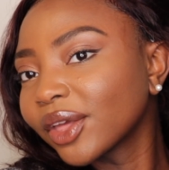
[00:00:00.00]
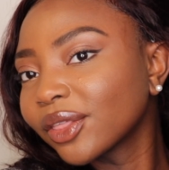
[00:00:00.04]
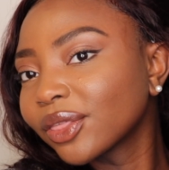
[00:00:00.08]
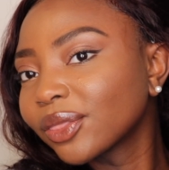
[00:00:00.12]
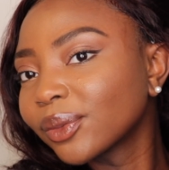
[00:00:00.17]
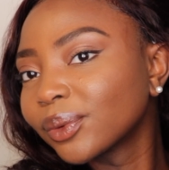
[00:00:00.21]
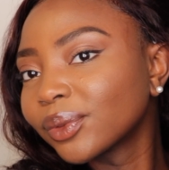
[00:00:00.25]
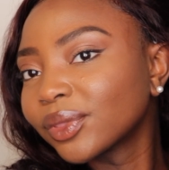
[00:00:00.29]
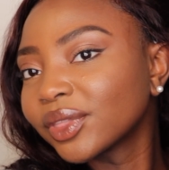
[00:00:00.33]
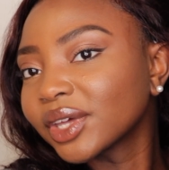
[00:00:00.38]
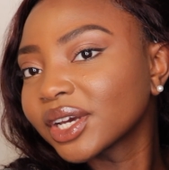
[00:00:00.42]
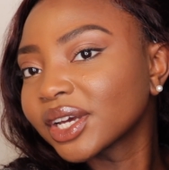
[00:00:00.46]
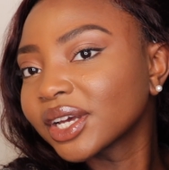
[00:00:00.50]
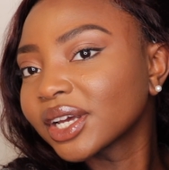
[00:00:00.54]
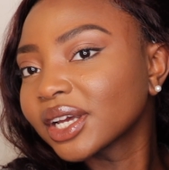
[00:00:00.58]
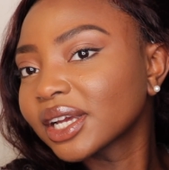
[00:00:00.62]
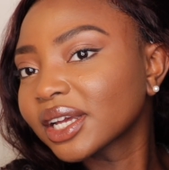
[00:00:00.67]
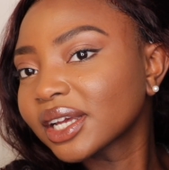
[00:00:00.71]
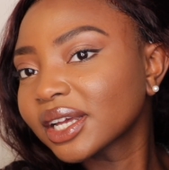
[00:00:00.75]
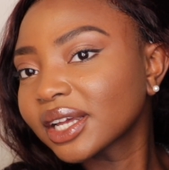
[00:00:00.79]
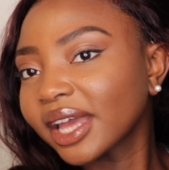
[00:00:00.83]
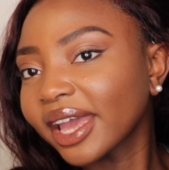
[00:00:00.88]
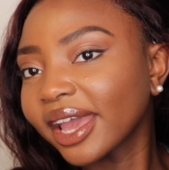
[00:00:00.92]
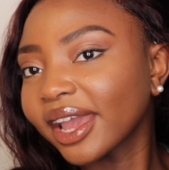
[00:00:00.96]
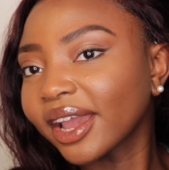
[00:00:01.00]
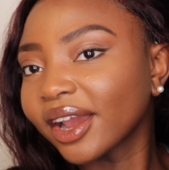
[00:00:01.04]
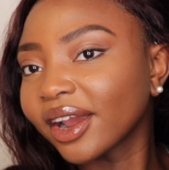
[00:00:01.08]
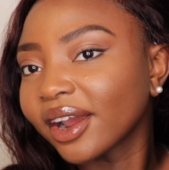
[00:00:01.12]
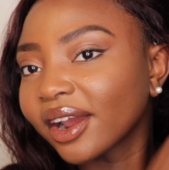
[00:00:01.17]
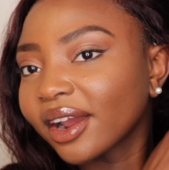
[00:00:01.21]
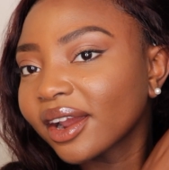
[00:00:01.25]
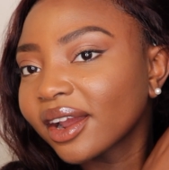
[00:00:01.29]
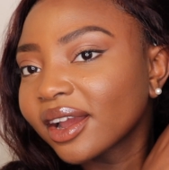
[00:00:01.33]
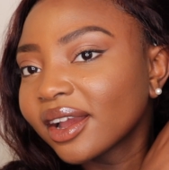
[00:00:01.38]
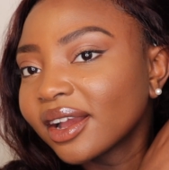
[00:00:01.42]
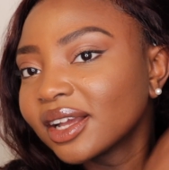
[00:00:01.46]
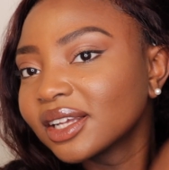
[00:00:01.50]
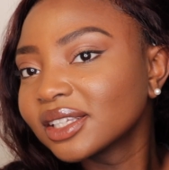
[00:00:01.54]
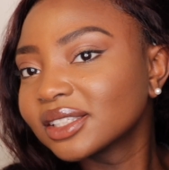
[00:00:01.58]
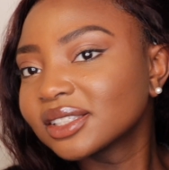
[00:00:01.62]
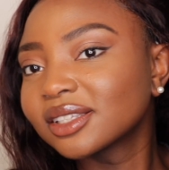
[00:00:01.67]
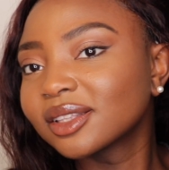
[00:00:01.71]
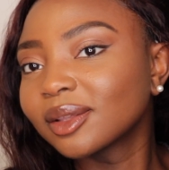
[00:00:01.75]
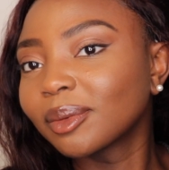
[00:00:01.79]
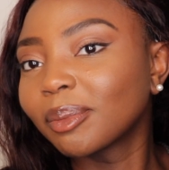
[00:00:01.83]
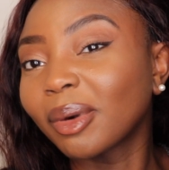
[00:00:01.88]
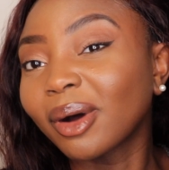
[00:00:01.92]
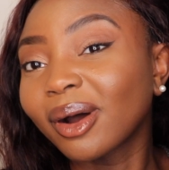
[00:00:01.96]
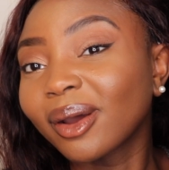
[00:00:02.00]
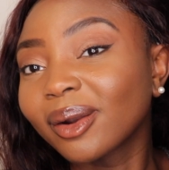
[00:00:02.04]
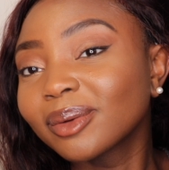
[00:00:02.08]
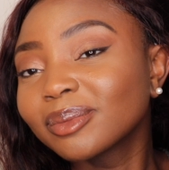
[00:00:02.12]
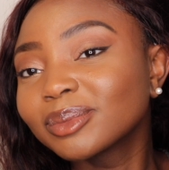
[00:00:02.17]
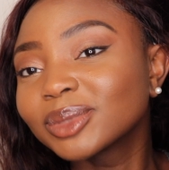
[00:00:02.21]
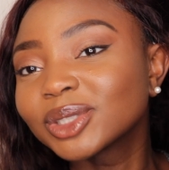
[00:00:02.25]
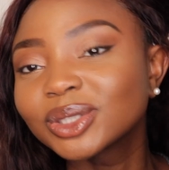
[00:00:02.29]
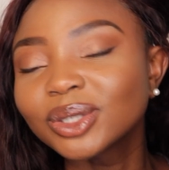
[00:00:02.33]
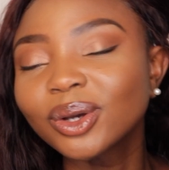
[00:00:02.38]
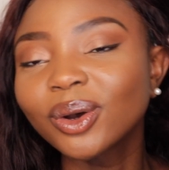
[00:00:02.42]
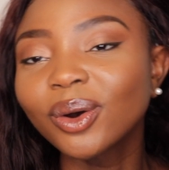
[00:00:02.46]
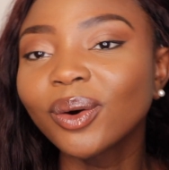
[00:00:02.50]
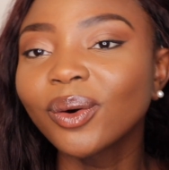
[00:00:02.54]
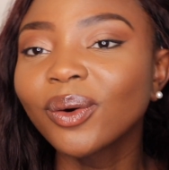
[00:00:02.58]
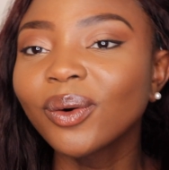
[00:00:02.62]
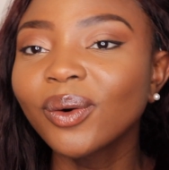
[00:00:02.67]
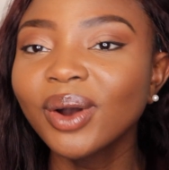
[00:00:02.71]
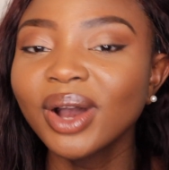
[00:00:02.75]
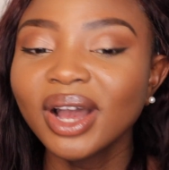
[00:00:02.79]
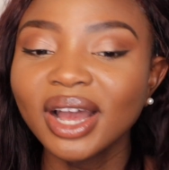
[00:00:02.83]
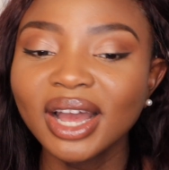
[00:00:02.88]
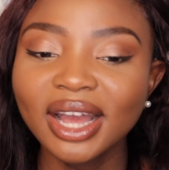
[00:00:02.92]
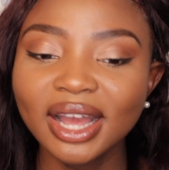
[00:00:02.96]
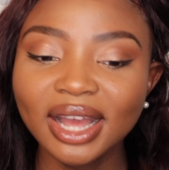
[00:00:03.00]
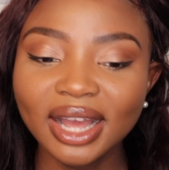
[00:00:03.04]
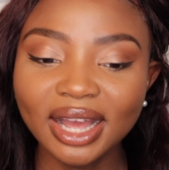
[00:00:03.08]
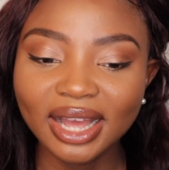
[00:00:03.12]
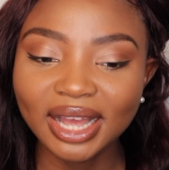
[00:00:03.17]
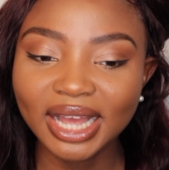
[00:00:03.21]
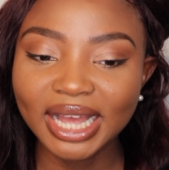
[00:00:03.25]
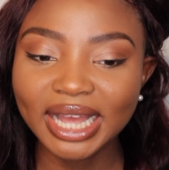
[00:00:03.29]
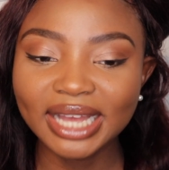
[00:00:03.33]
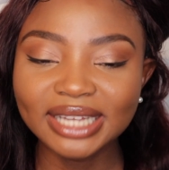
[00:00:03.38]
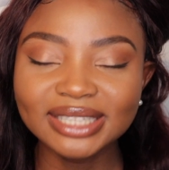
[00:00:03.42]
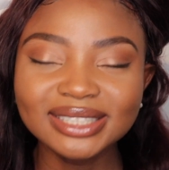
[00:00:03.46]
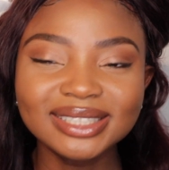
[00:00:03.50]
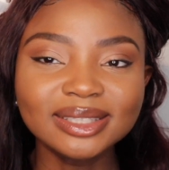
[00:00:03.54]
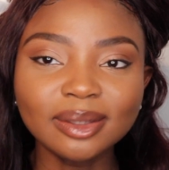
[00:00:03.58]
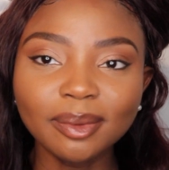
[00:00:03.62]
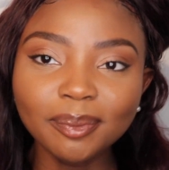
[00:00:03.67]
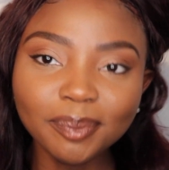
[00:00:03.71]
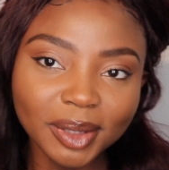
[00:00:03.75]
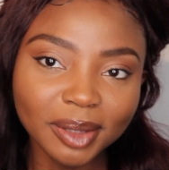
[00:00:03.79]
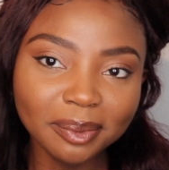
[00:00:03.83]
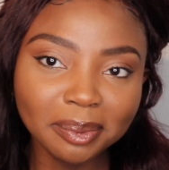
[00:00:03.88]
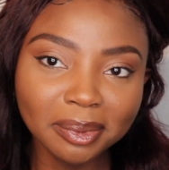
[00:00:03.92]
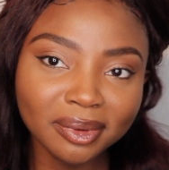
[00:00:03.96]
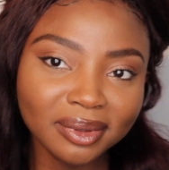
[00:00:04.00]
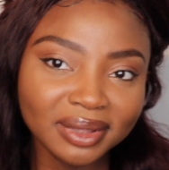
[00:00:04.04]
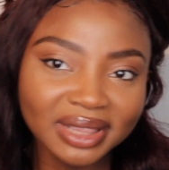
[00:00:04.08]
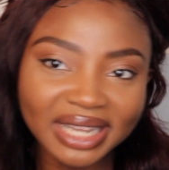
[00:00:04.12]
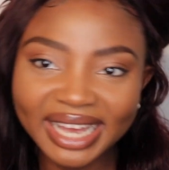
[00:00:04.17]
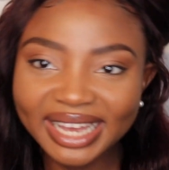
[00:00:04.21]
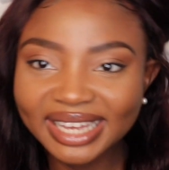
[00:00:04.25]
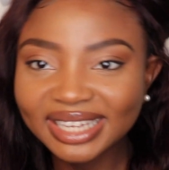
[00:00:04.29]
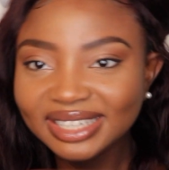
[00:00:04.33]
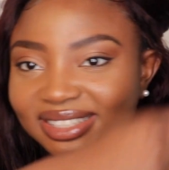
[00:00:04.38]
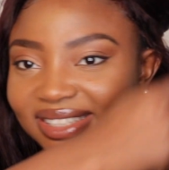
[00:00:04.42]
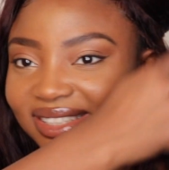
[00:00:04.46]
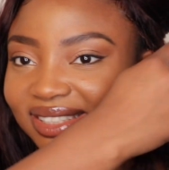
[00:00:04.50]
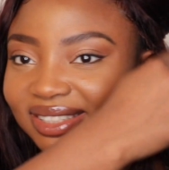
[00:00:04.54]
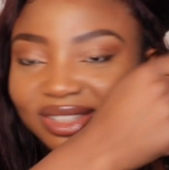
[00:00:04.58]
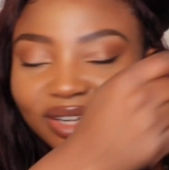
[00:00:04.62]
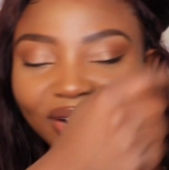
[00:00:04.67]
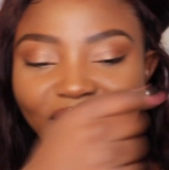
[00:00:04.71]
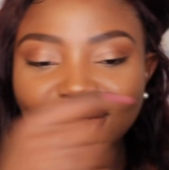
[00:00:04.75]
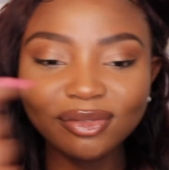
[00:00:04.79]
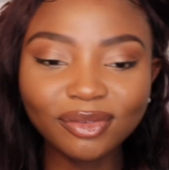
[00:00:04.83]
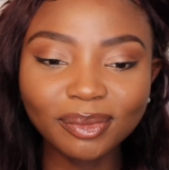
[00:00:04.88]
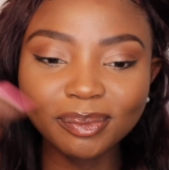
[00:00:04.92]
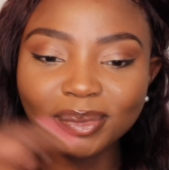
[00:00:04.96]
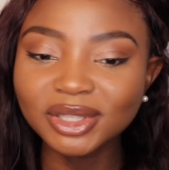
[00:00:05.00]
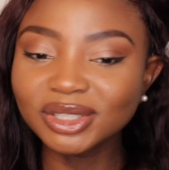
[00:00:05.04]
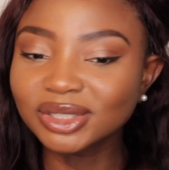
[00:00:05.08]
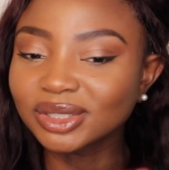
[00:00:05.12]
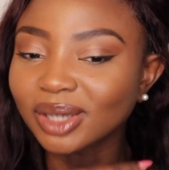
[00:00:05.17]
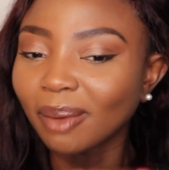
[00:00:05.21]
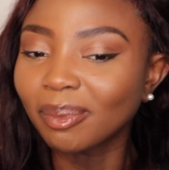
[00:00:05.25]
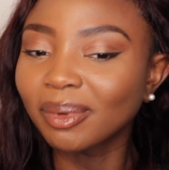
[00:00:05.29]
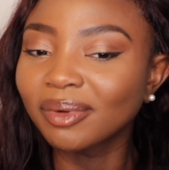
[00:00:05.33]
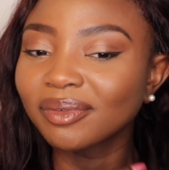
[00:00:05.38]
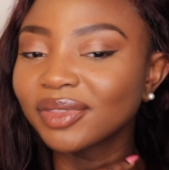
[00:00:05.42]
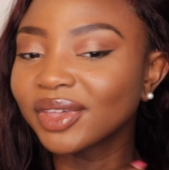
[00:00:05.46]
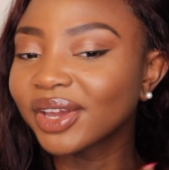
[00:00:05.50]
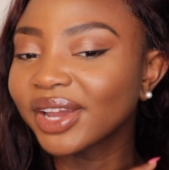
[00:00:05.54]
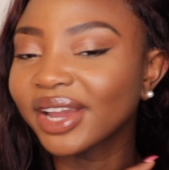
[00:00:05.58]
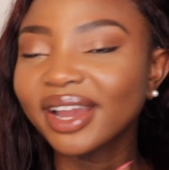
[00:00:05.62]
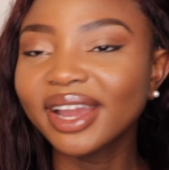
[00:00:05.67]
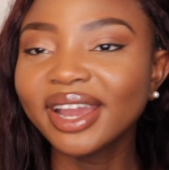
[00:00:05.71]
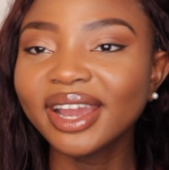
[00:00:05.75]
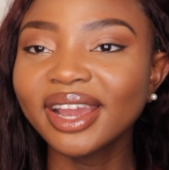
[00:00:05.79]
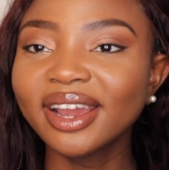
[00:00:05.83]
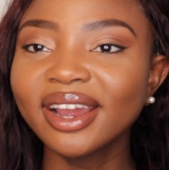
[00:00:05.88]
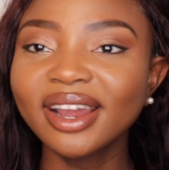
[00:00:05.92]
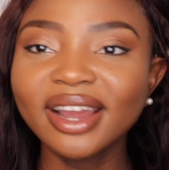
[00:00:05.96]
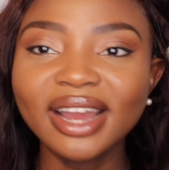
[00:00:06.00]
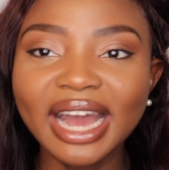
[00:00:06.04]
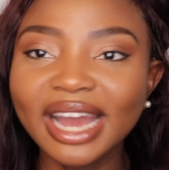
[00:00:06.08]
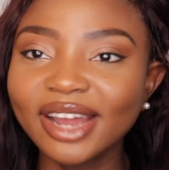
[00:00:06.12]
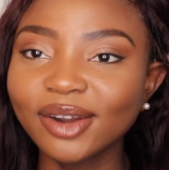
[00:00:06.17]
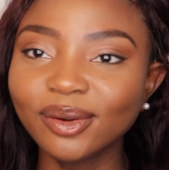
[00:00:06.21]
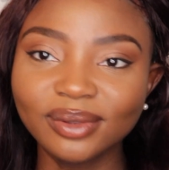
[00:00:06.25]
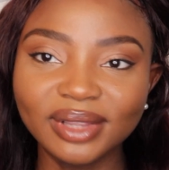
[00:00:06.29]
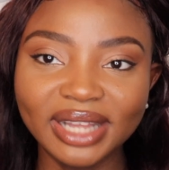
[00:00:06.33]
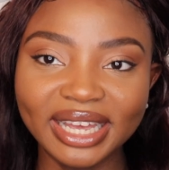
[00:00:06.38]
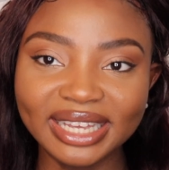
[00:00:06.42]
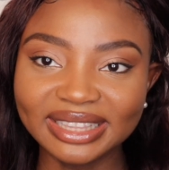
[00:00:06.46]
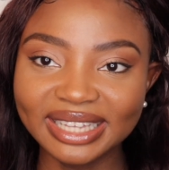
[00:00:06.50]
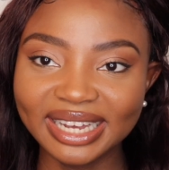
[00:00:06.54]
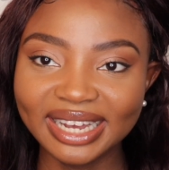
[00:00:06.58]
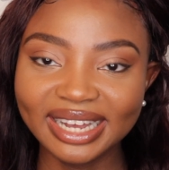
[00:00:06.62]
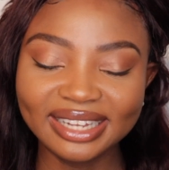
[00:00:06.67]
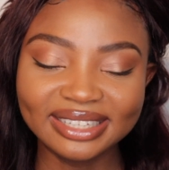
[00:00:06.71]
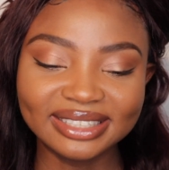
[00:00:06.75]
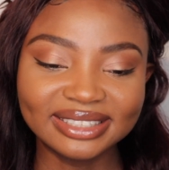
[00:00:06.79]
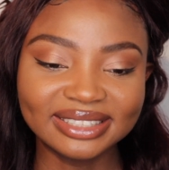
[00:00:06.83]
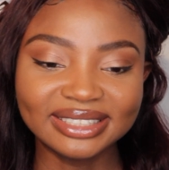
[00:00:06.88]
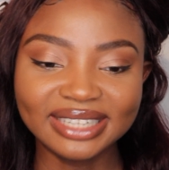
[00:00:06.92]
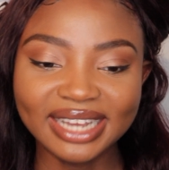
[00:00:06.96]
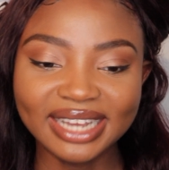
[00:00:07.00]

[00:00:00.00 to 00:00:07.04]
through the hair to the bottom. So Some people like to start from the top of their hair. I don't like that.